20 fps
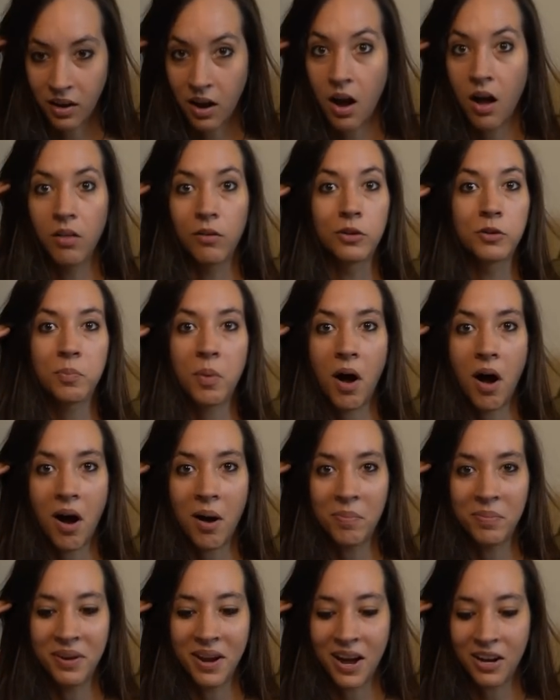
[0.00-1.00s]
Colors
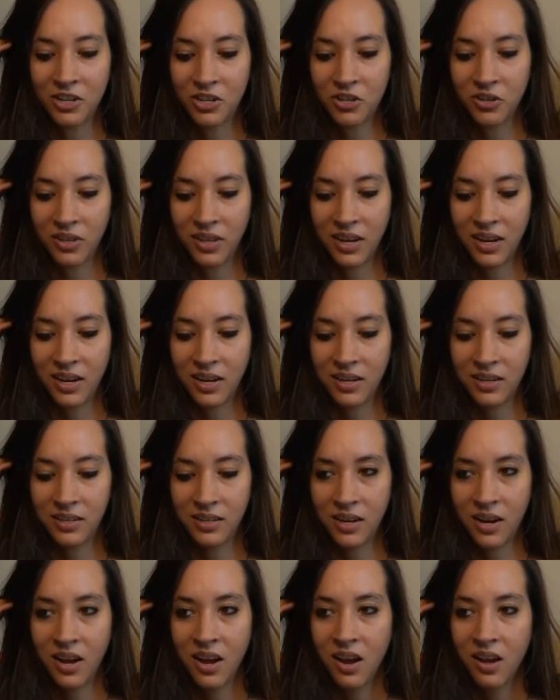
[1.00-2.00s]
pop naturally, and
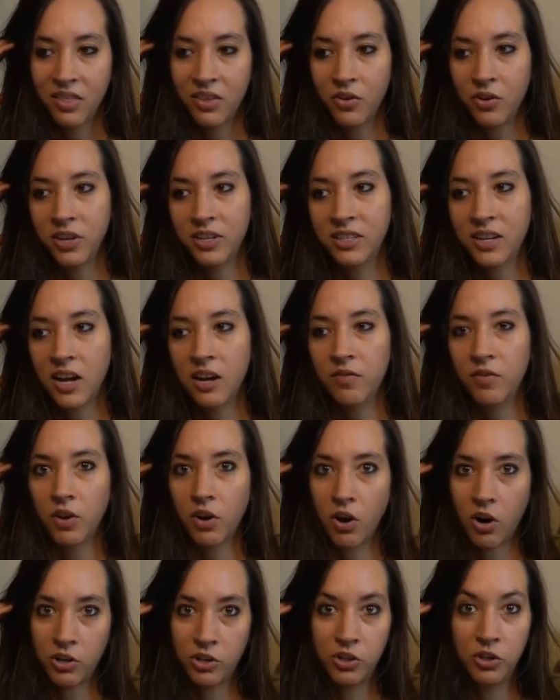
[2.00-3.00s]
uh, there is kind of a
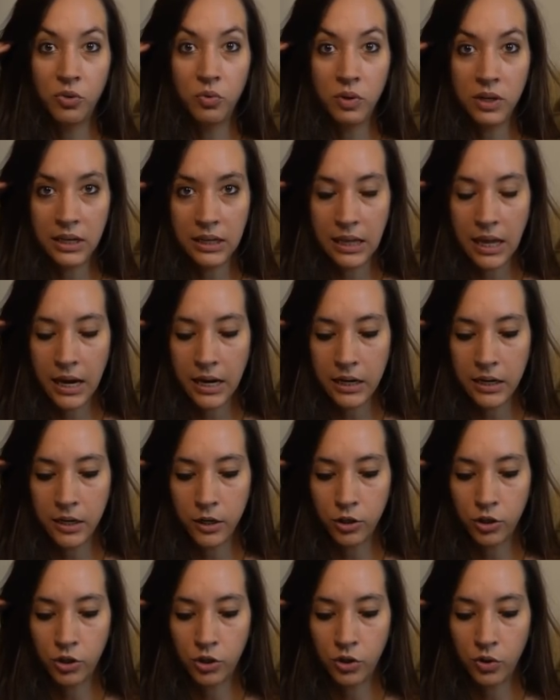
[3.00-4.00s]
cartoony
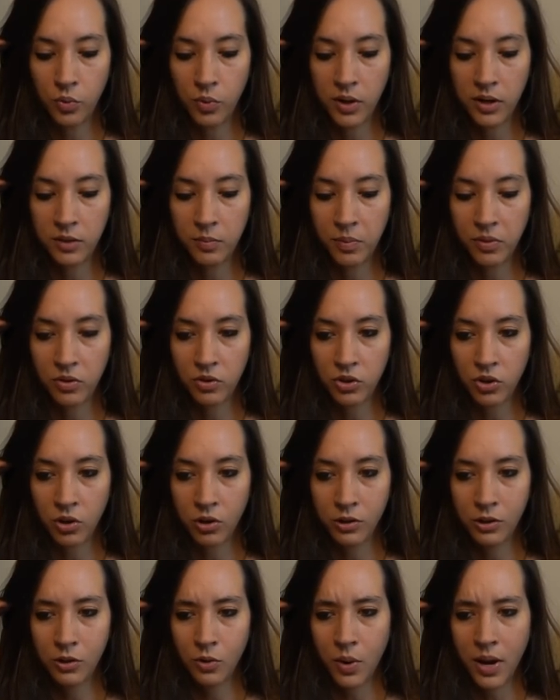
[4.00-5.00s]
lightness to it, but there's
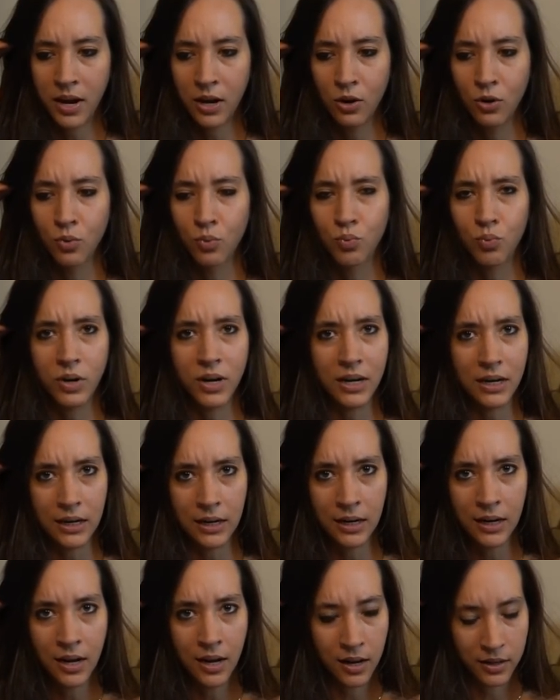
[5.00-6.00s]
also a
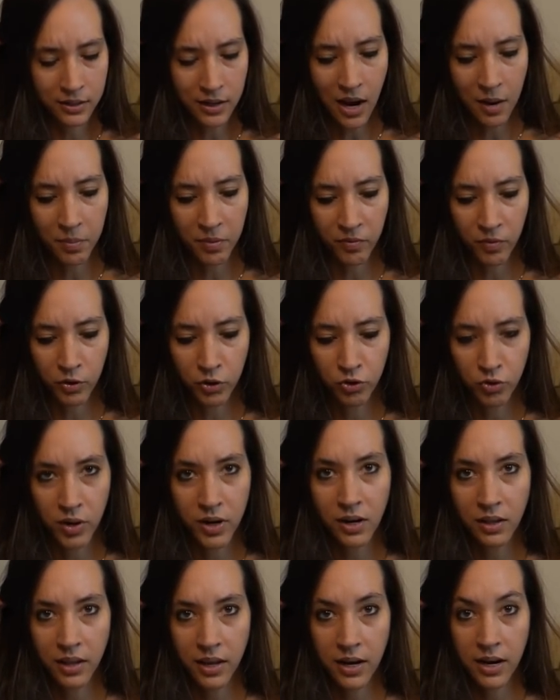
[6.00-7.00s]
gritty type of
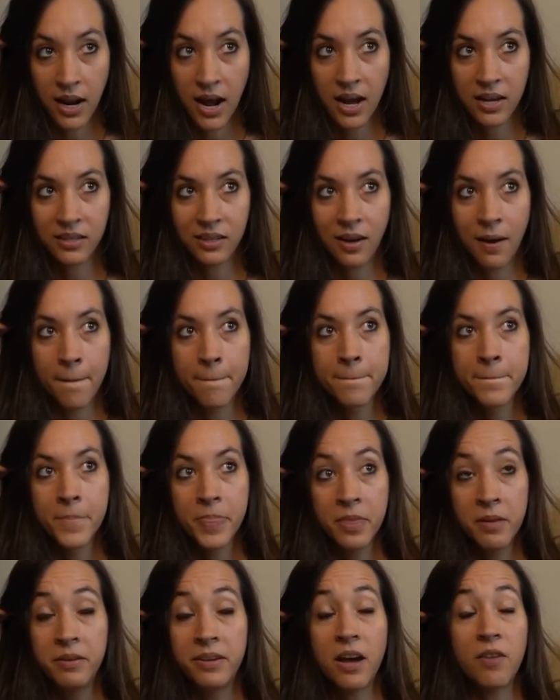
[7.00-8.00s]
adrenaline. It has a
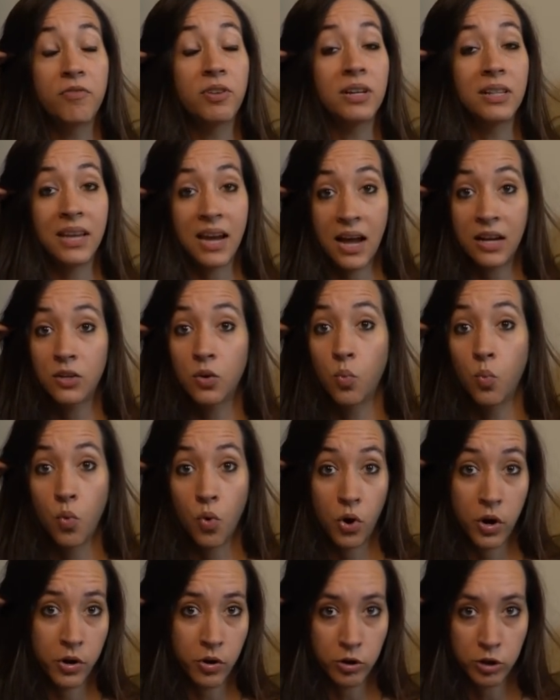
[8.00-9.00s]
definitely has a
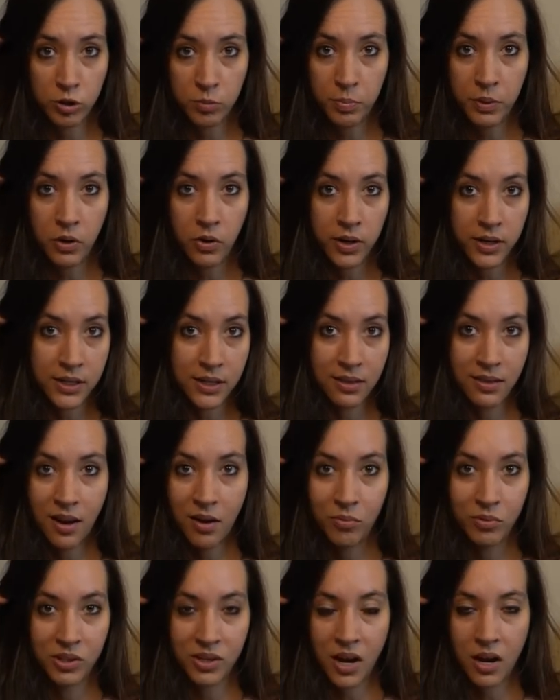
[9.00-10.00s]
warrior spirit, and
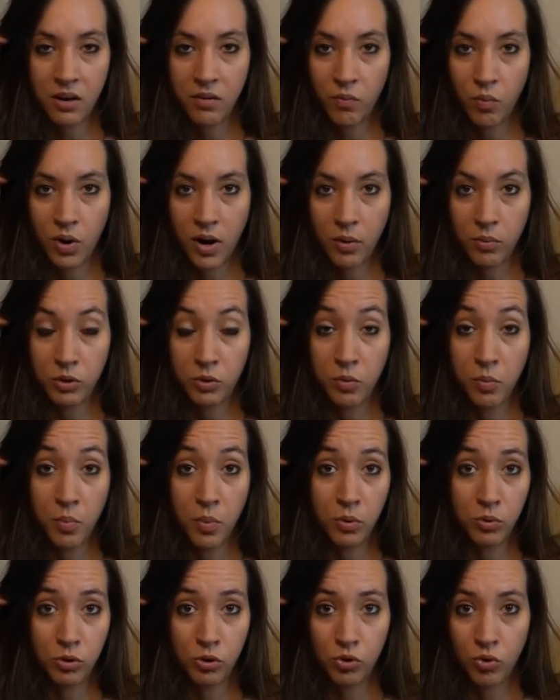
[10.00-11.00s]
that was kind of what I was the
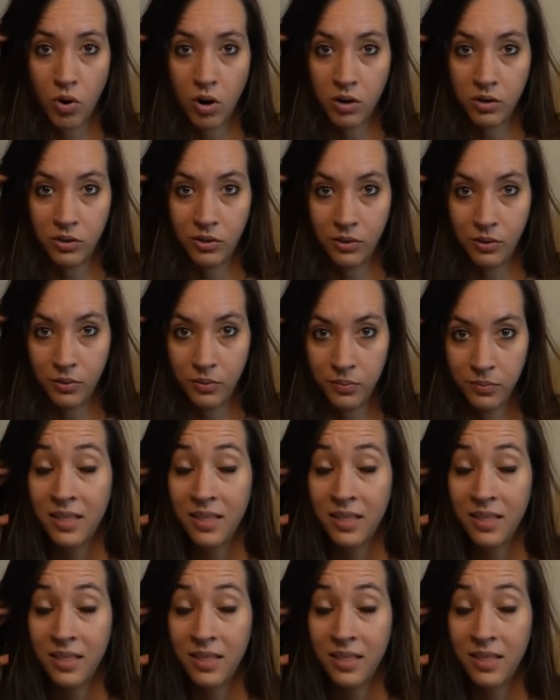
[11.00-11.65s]
most drawn to.